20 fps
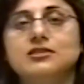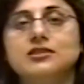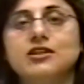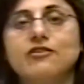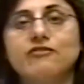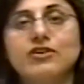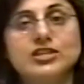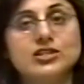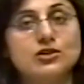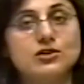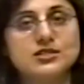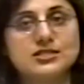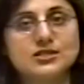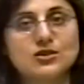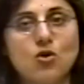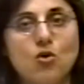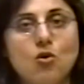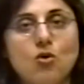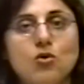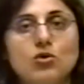the weather is
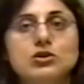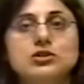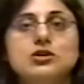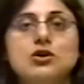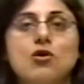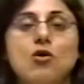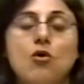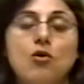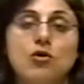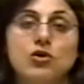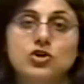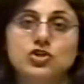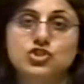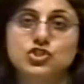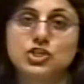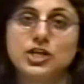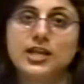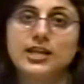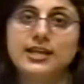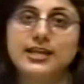cold or
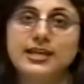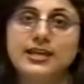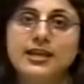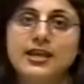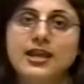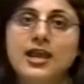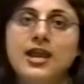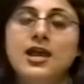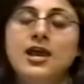chilly.